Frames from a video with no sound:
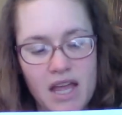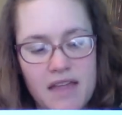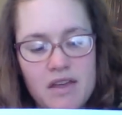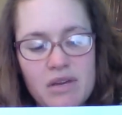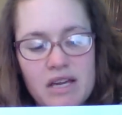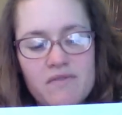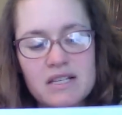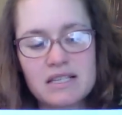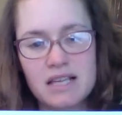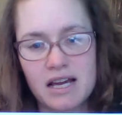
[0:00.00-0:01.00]
And then we have
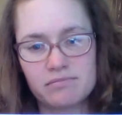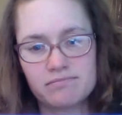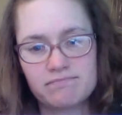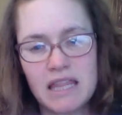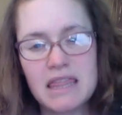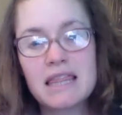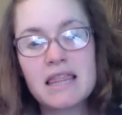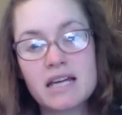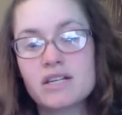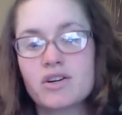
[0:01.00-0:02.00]
this line, the
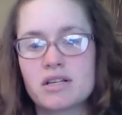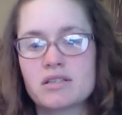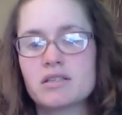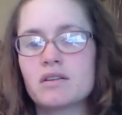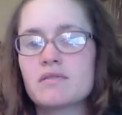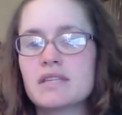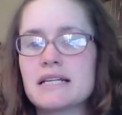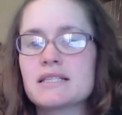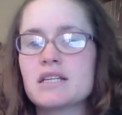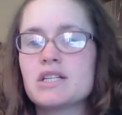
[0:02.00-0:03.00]
line across the note.
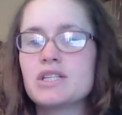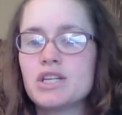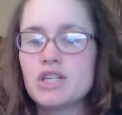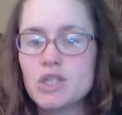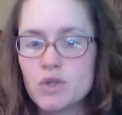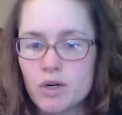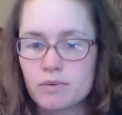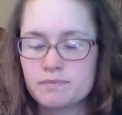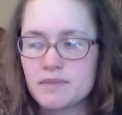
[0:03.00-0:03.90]
That's the tenuto.